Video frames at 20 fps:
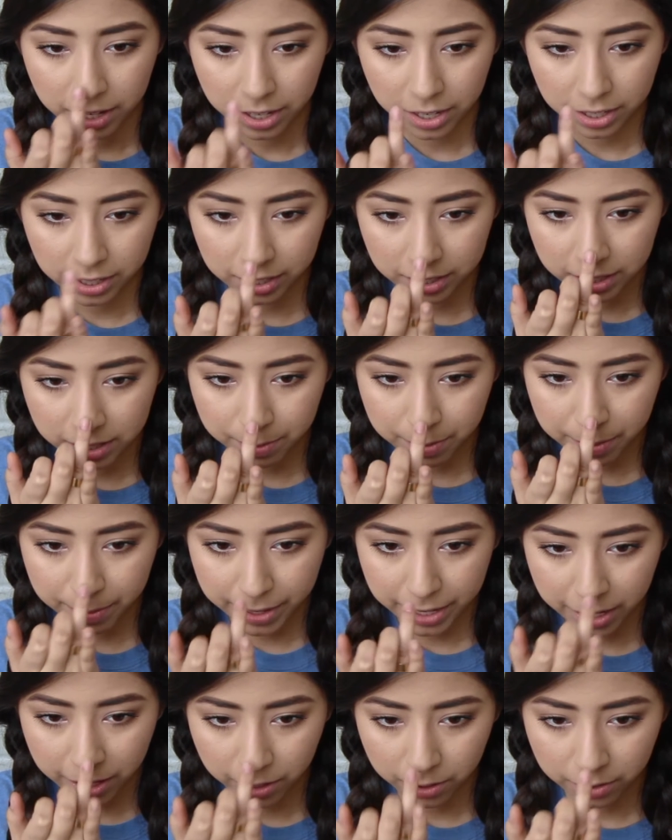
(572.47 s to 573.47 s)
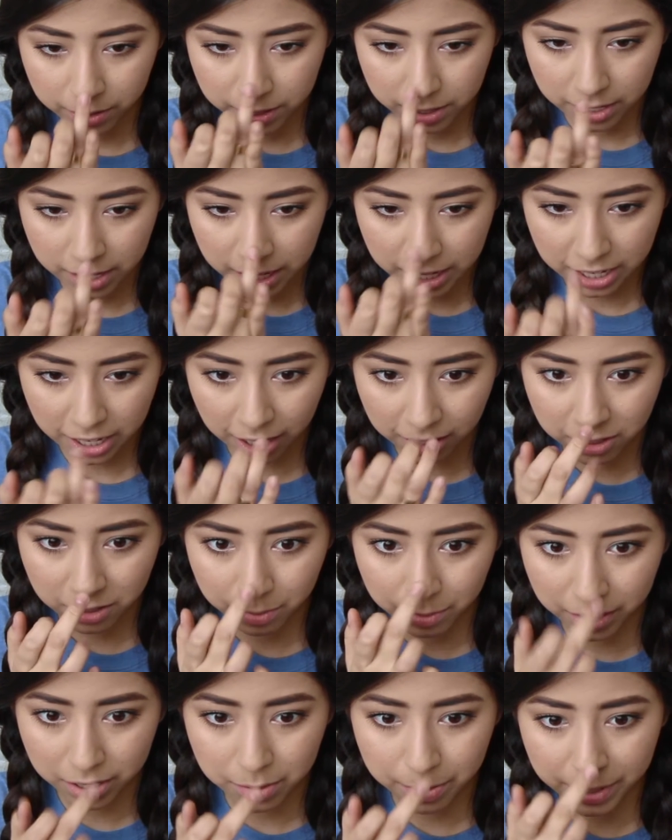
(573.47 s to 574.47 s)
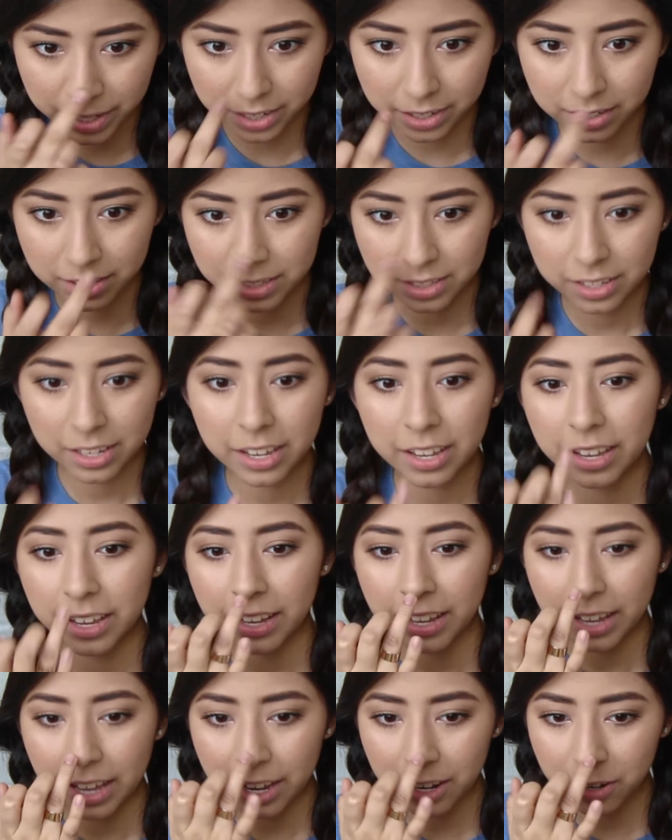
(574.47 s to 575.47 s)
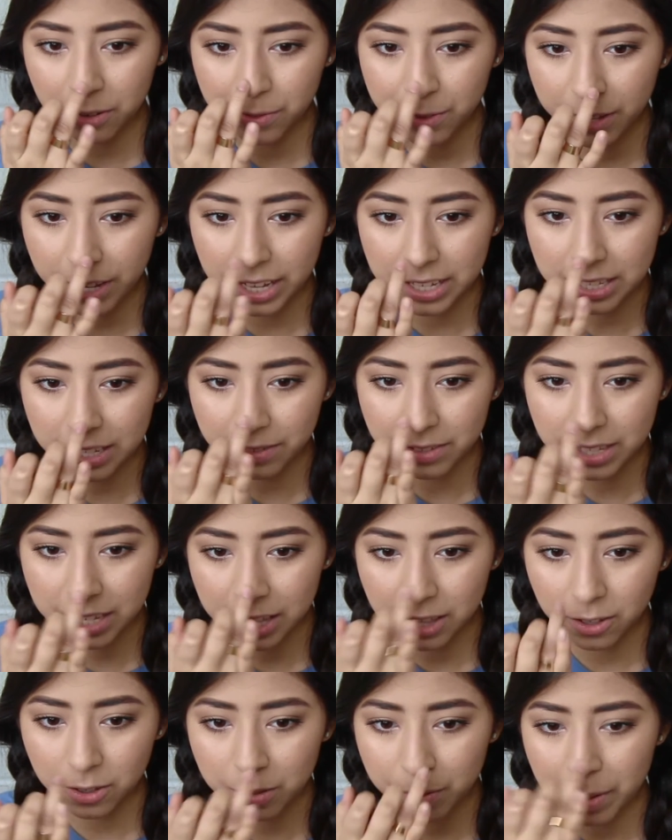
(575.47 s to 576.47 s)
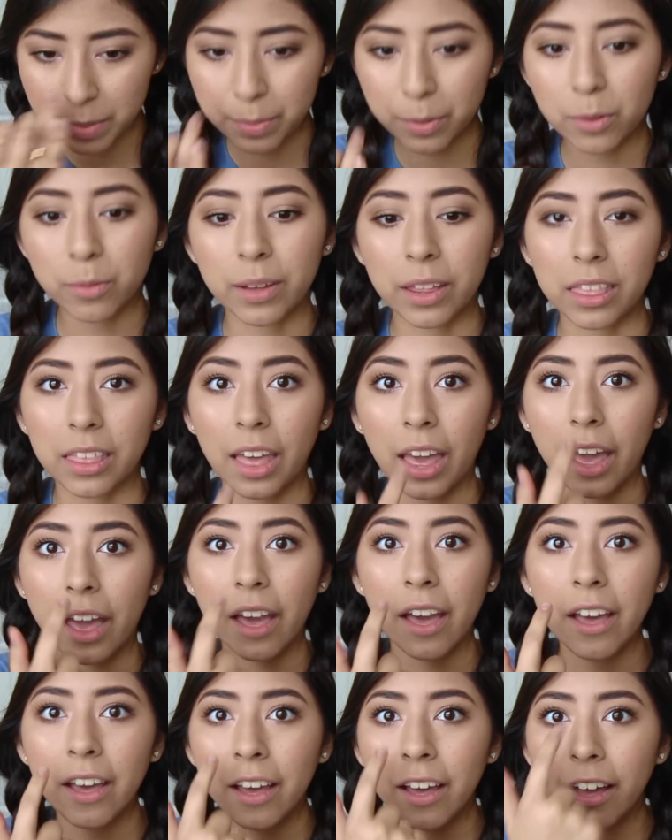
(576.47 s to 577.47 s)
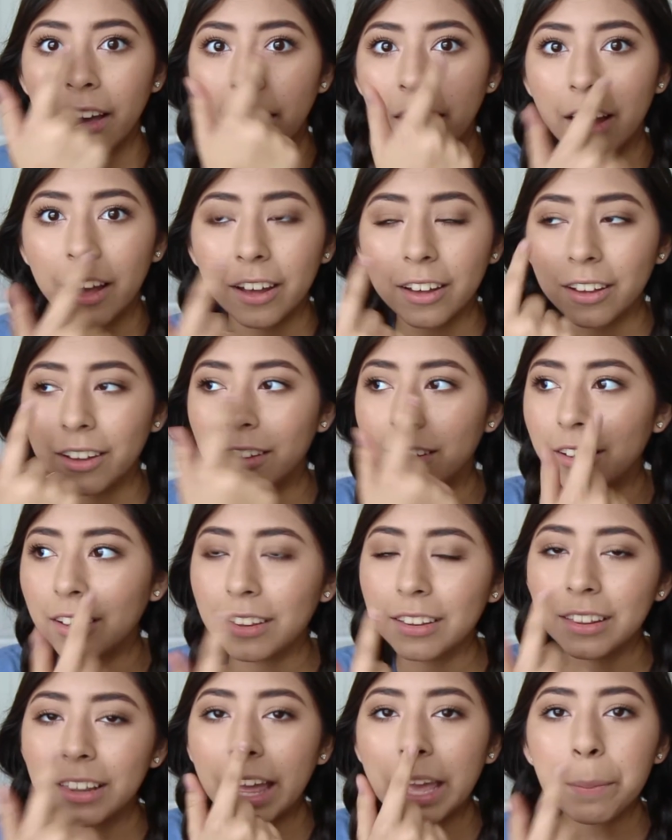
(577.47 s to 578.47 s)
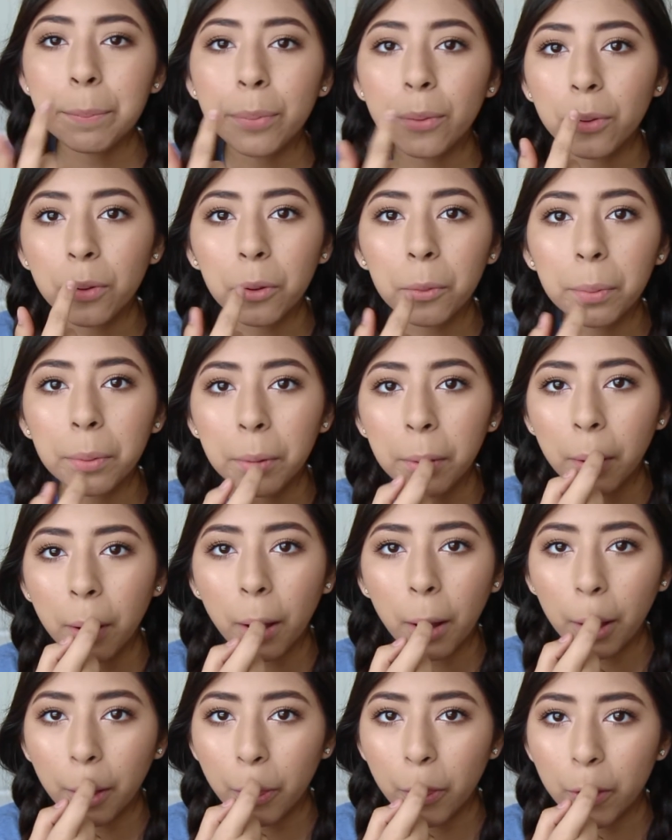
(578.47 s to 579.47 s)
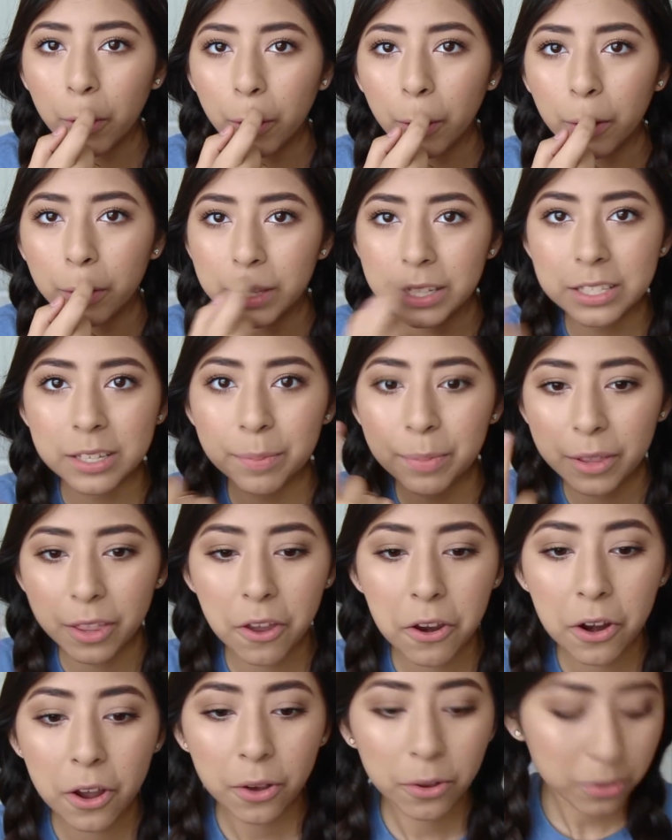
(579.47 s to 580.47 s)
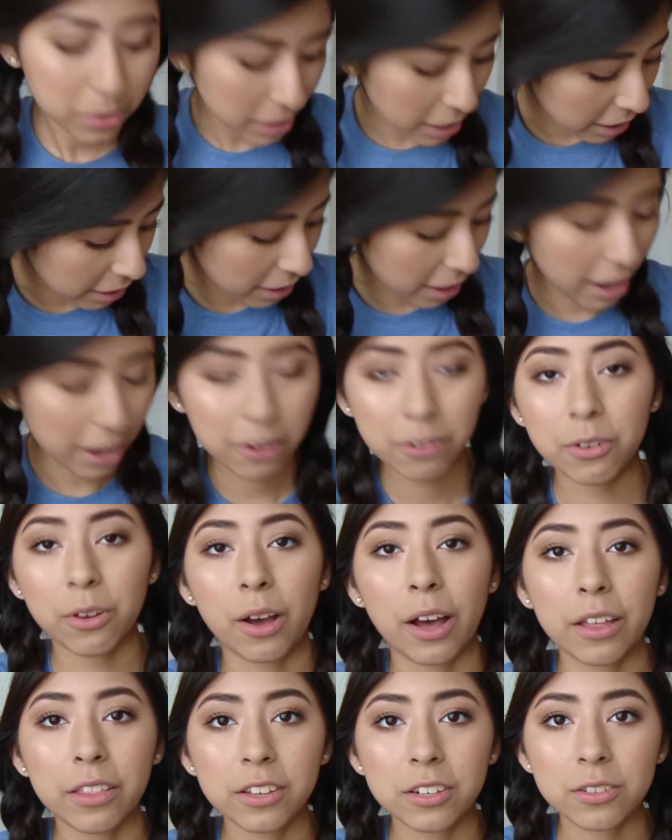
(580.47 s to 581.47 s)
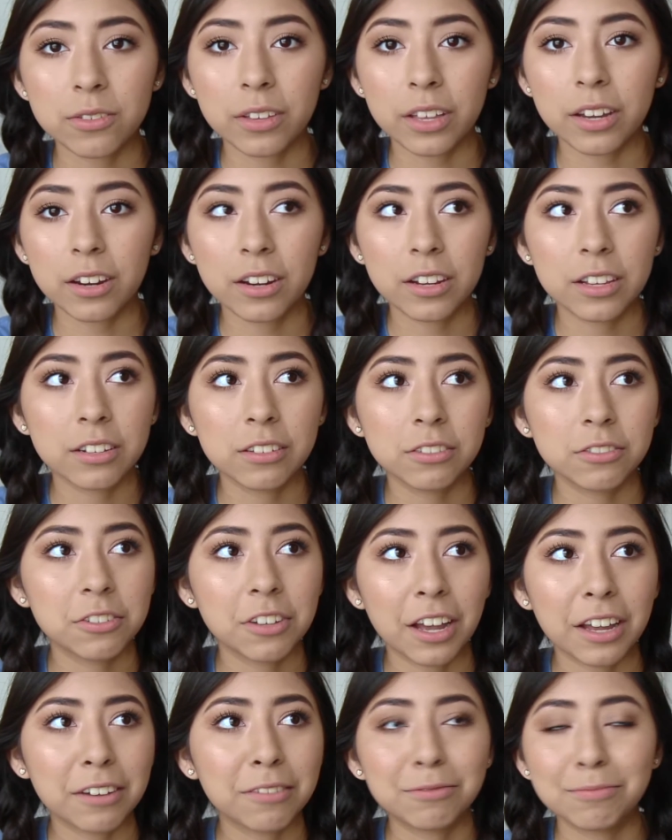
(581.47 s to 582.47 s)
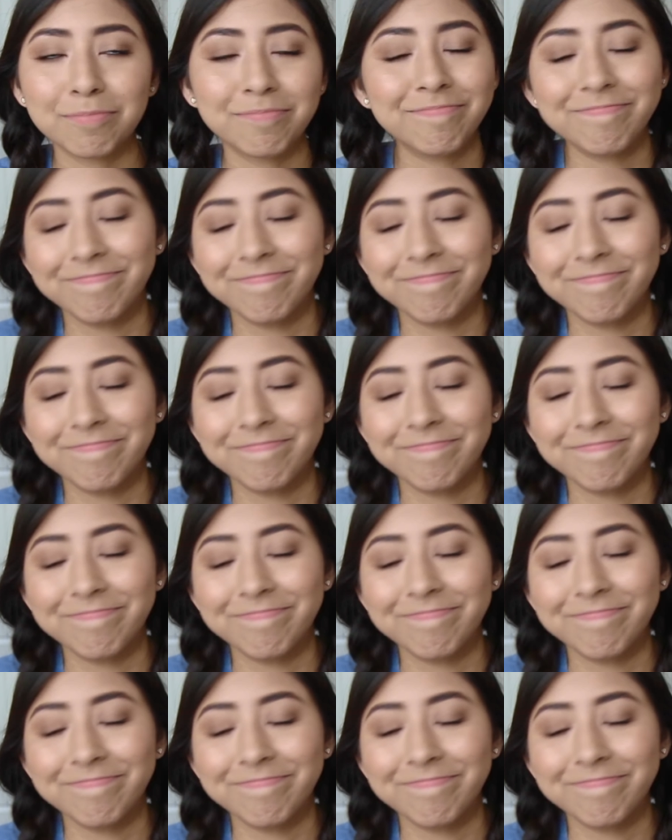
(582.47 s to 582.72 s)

on the tip of my nose, not too much because I don't know if you guys have seen those people with like a light bulb on the tip of their nose. I don't know how they do that. And